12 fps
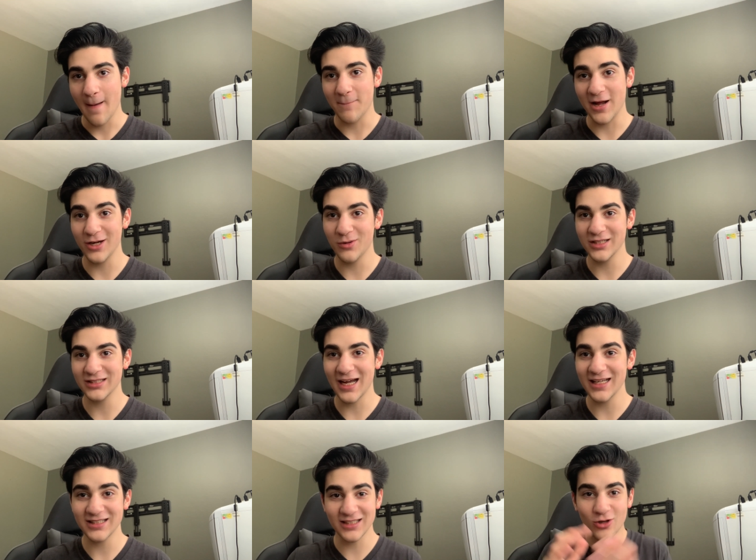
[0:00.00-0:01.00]
But anyways,
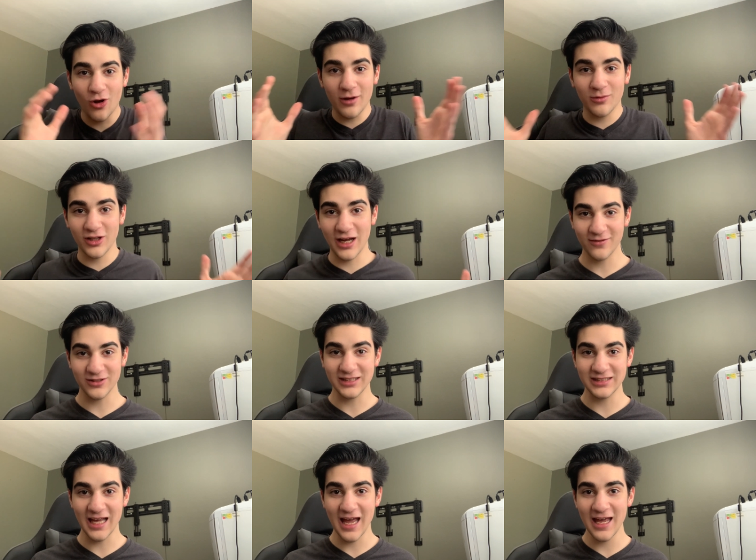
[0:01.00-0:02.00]
guys, that's all I really have to
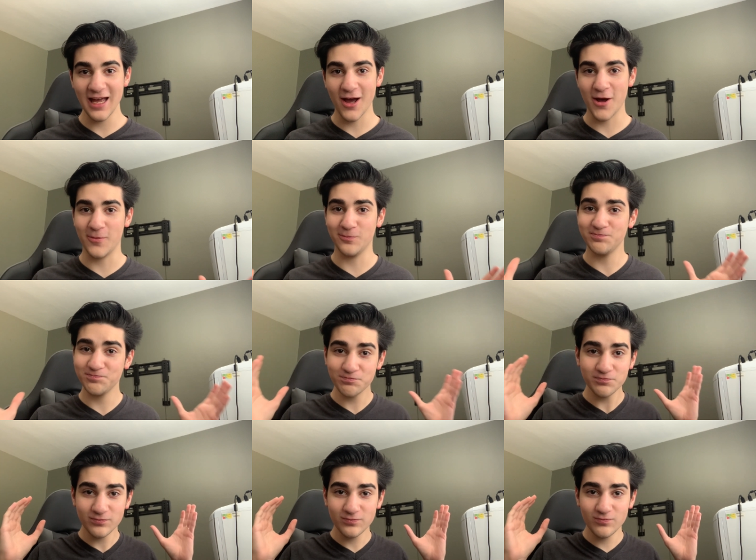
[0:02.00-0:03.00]
say. Um,
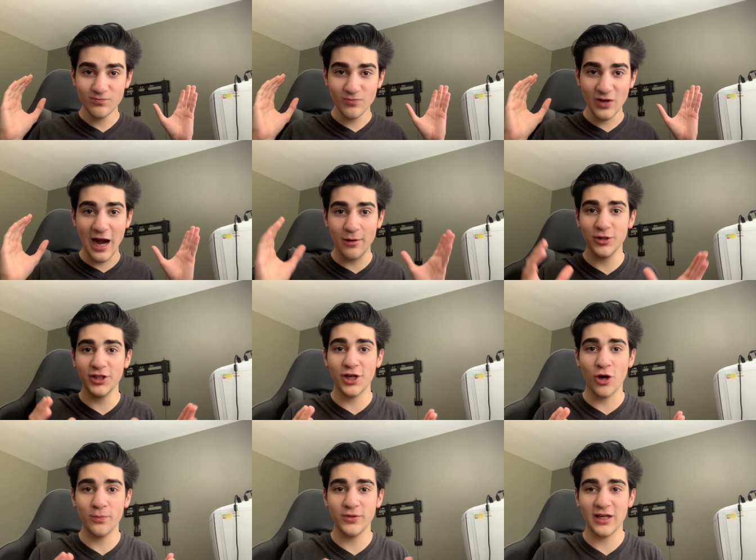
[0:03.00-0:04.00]
I really
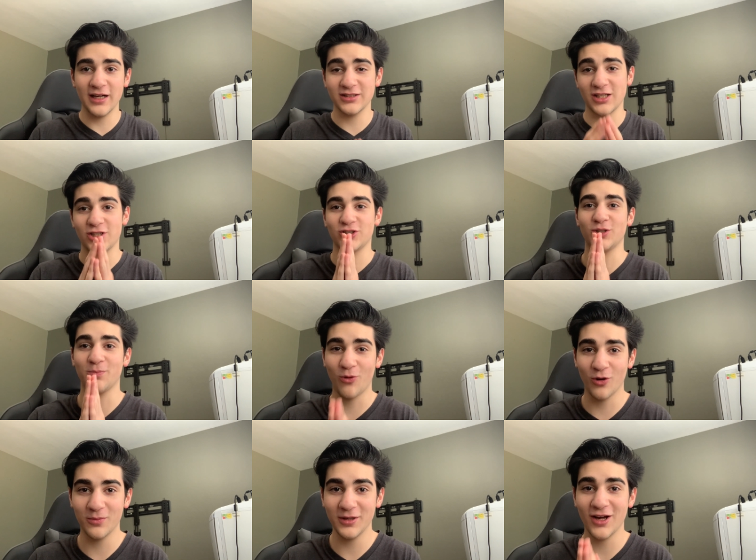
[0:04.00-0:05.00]
hope you guys
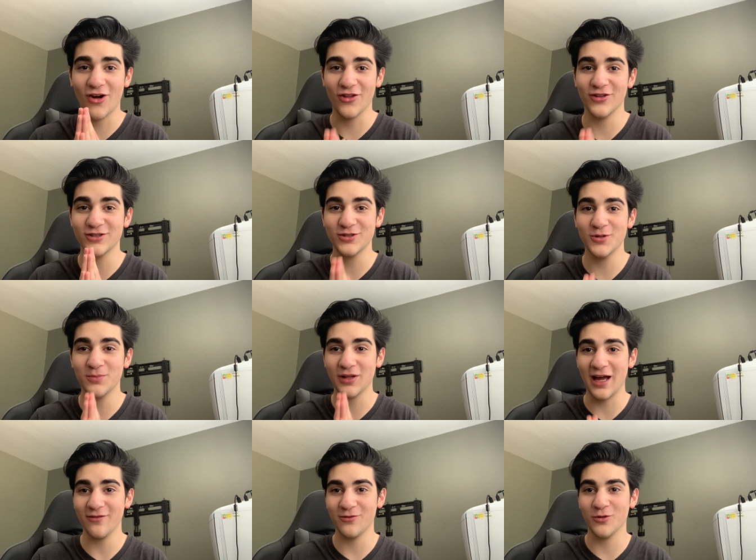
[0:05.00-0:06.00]
support me on this new
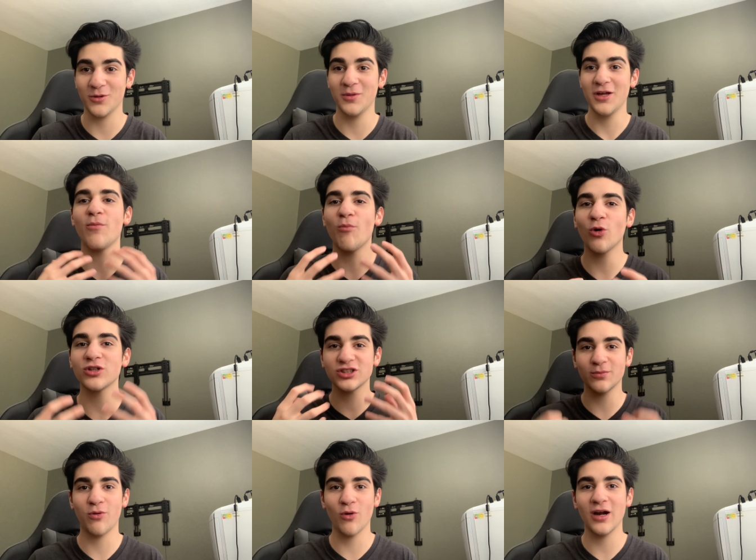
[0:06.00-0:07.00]
platform. The more
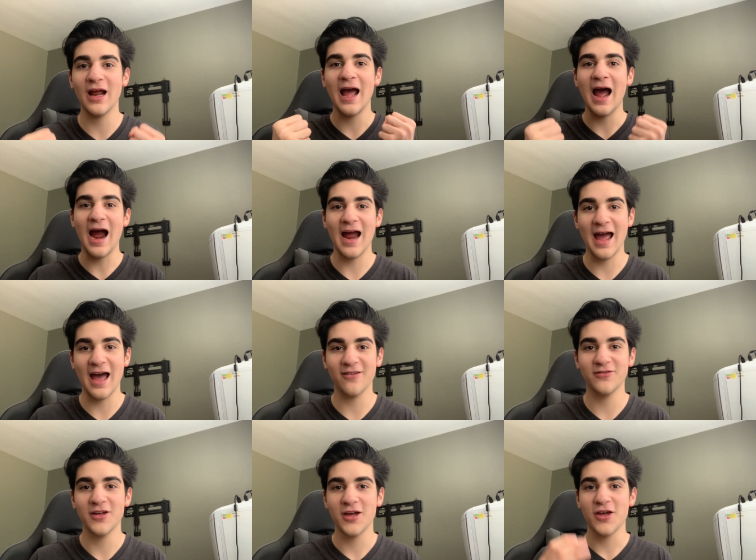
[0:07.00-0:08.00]
support I
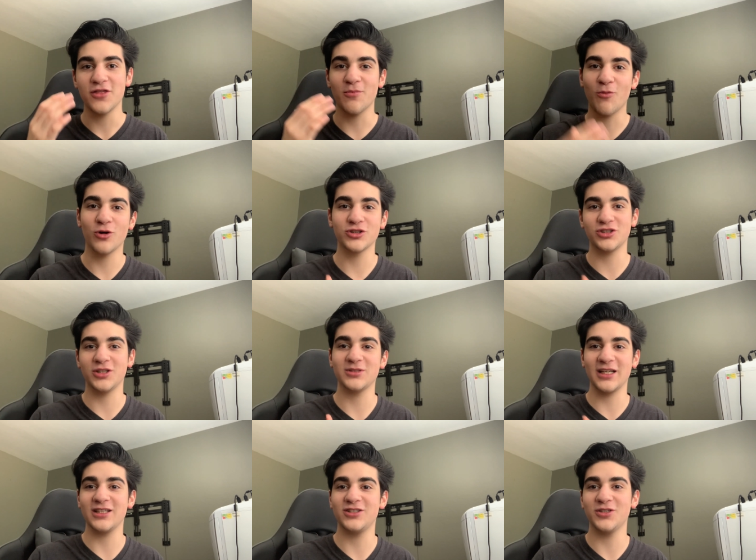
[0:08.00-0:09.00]
have, the more streams
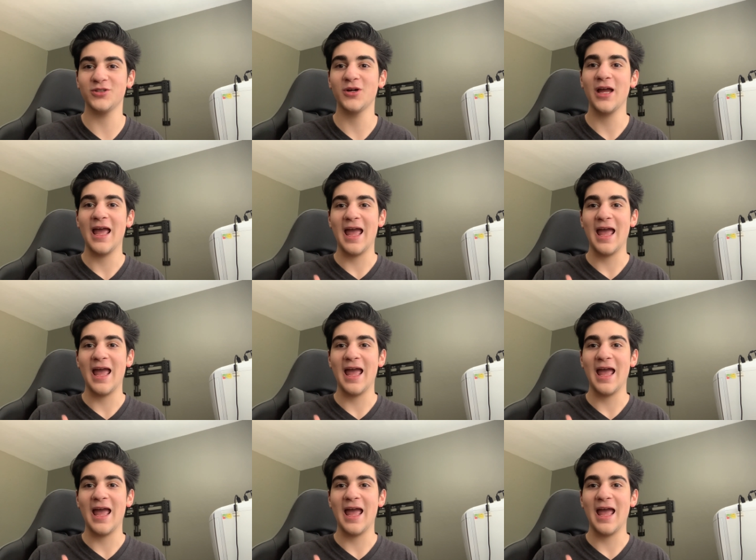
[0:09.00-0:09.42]
I could do.